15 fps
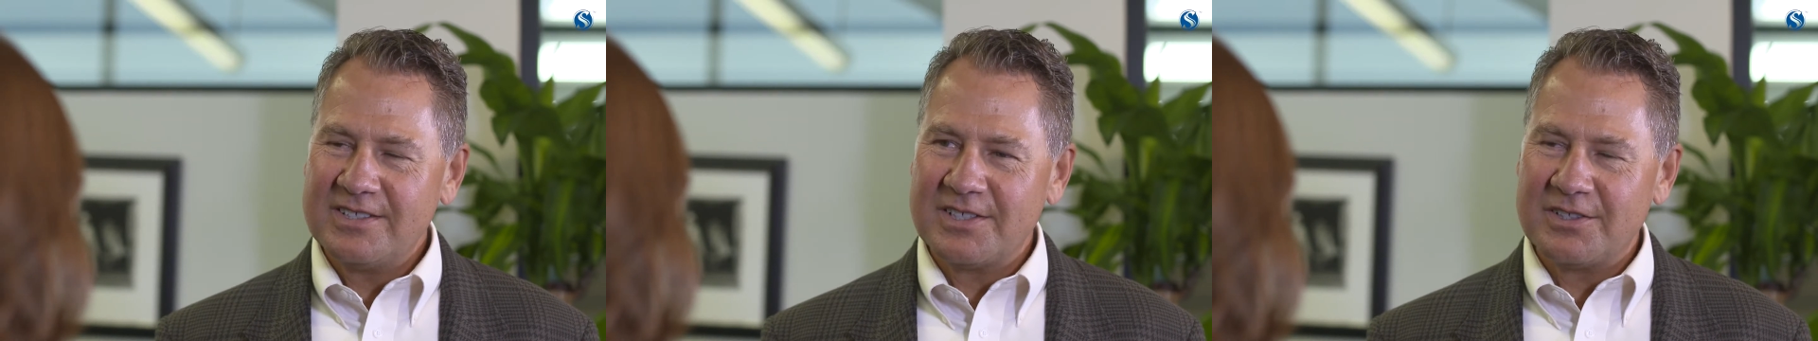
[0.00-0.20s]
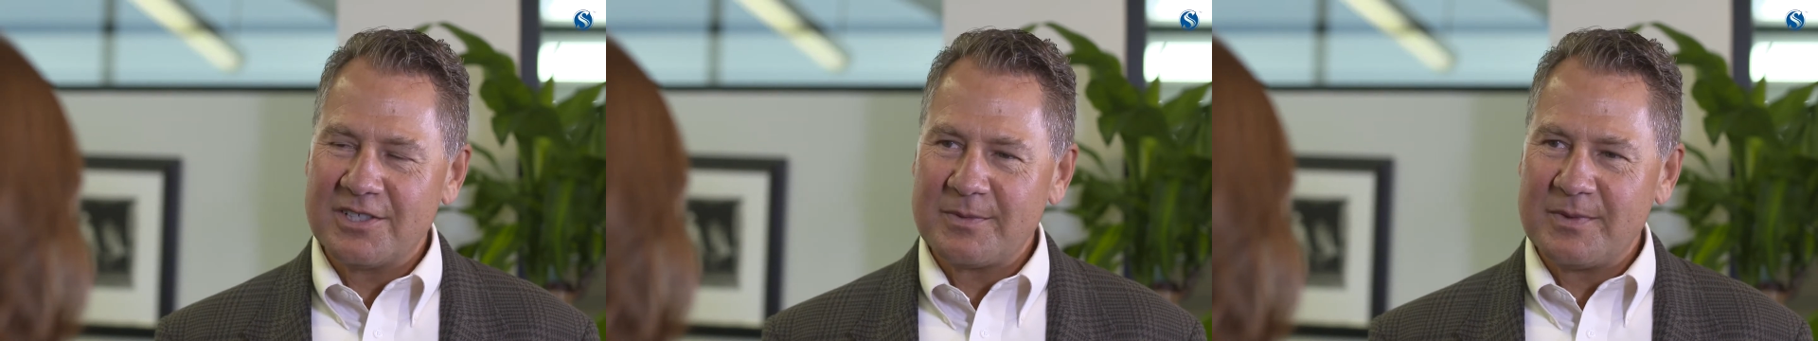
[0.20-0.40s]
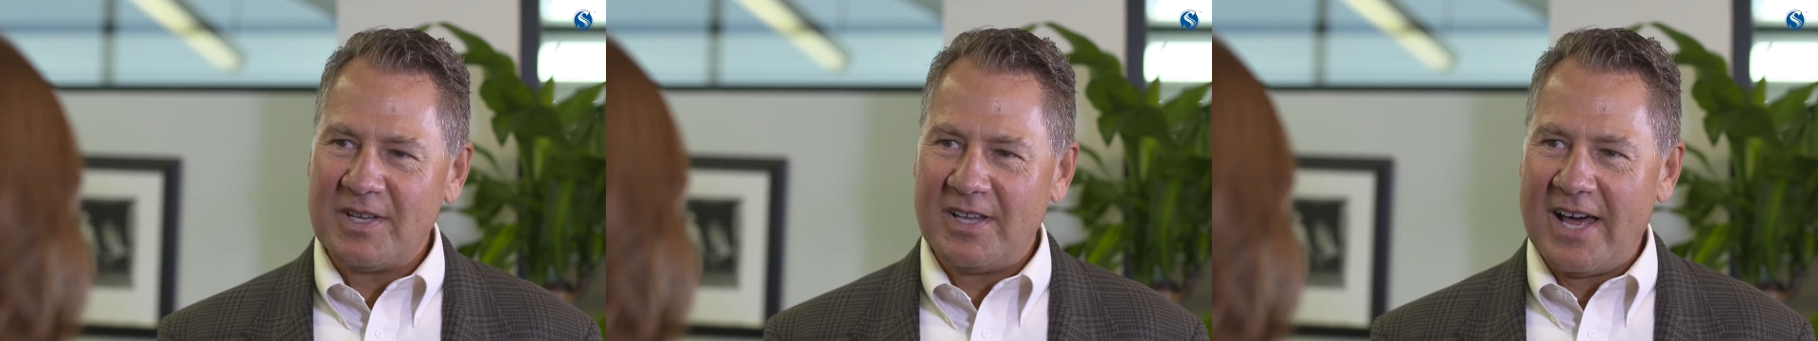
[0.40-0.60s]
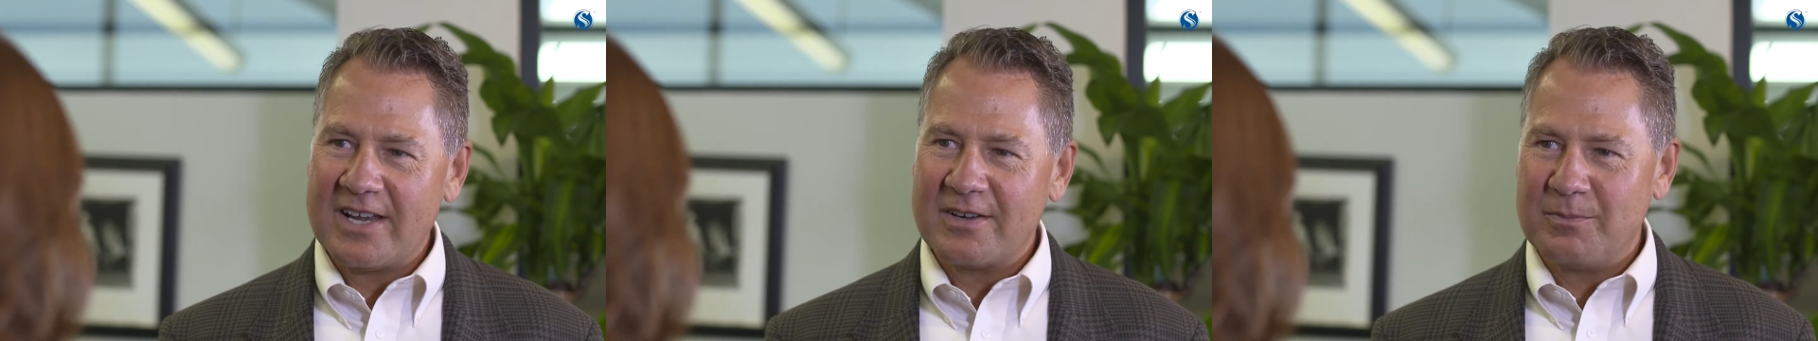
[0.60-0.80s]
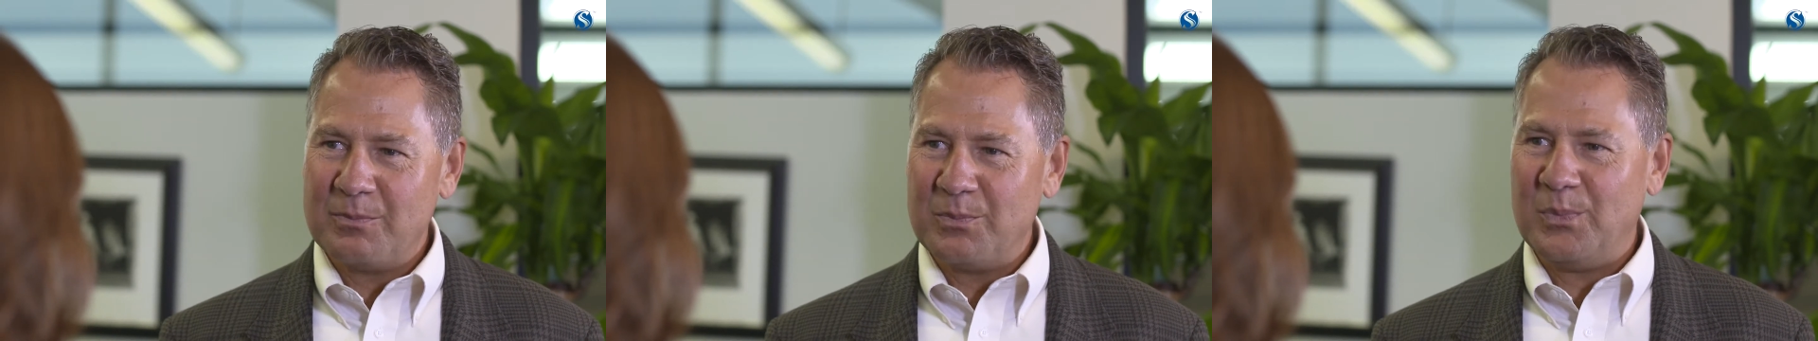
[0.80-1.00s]
so there's been a
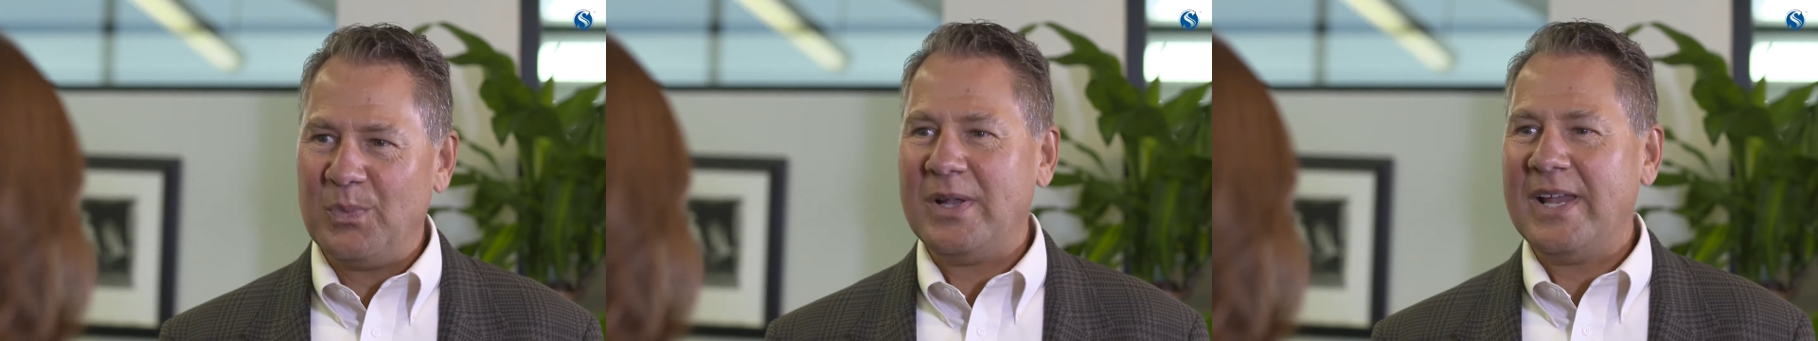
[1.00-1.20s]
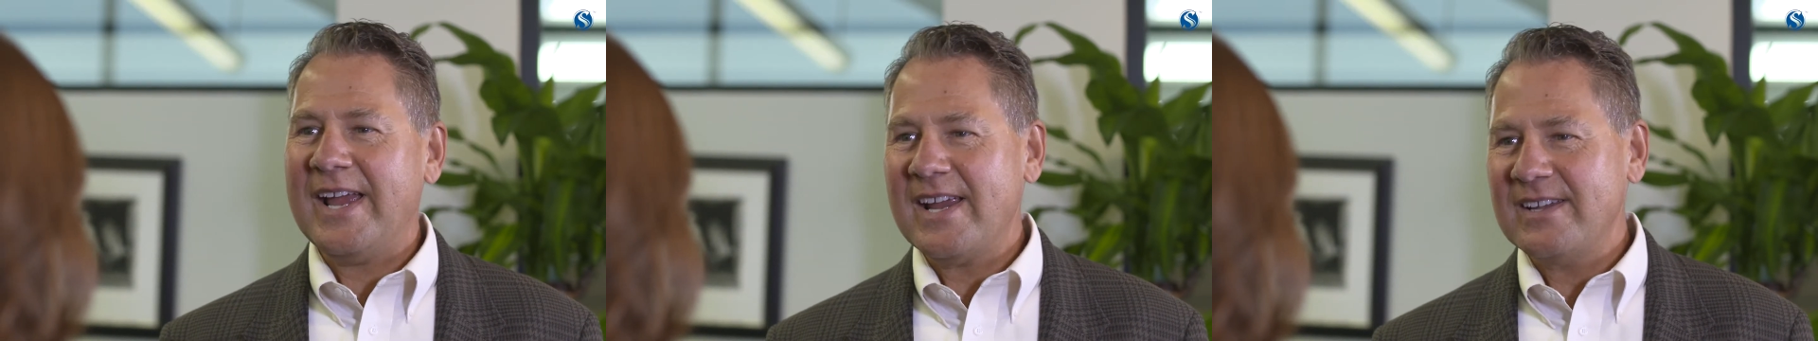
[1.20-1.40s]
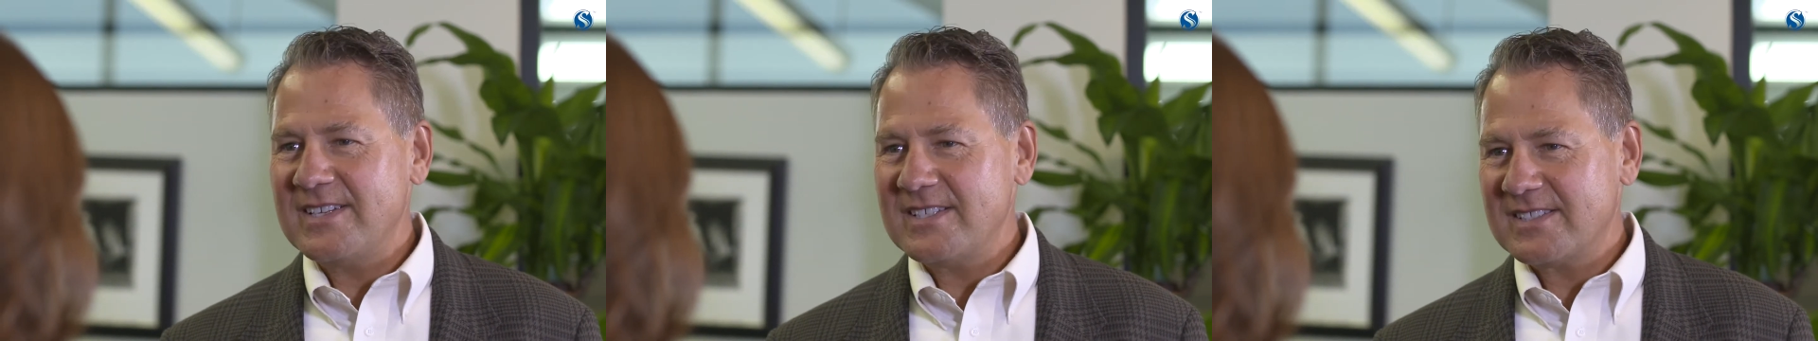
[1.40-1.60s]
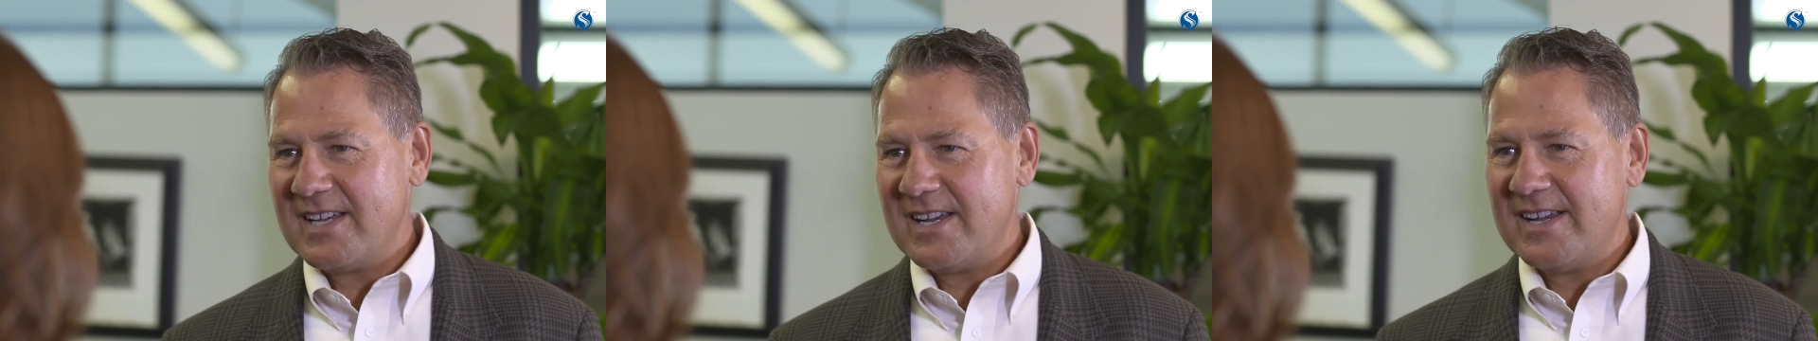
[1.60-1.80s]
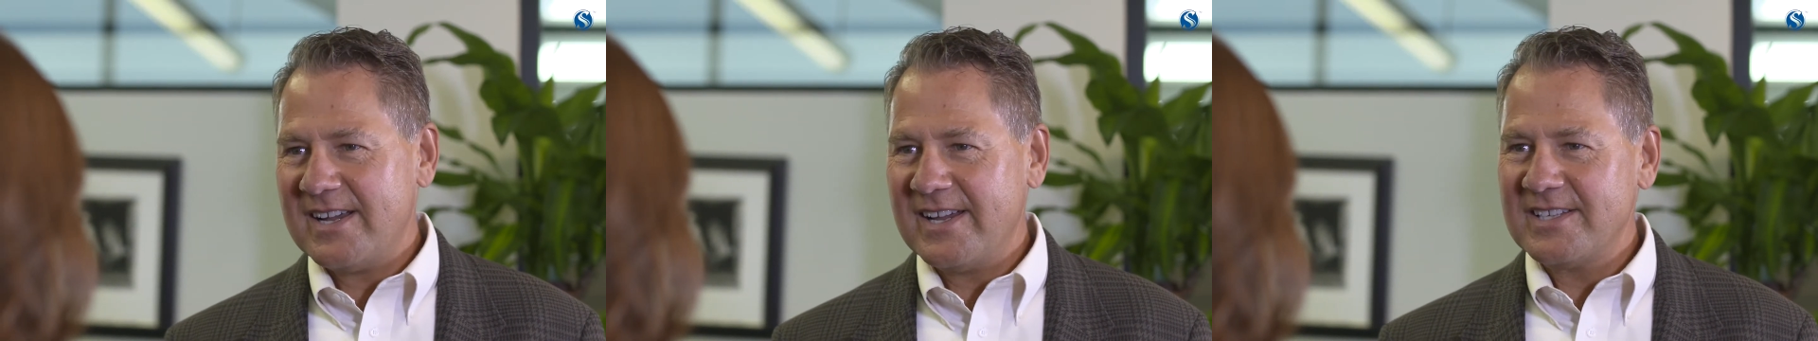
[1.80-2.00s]
lot of plan
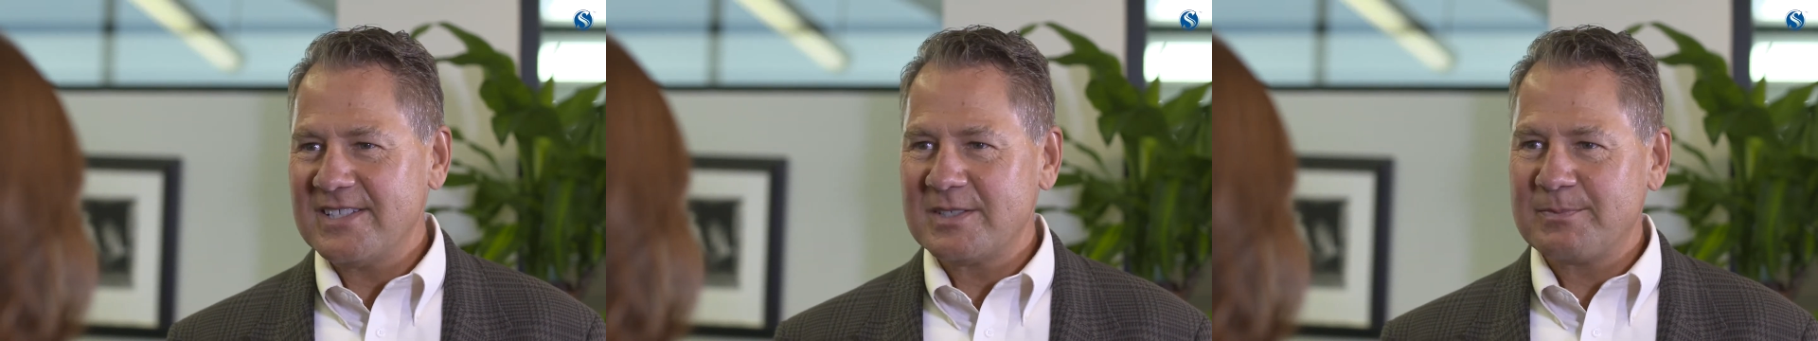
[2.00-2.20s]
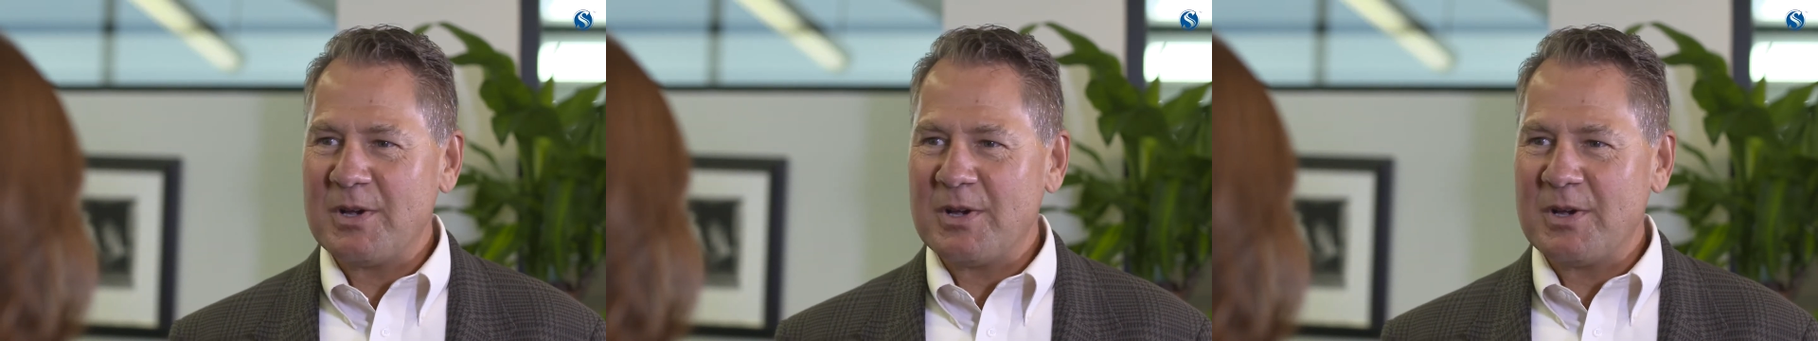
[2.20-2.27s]
design,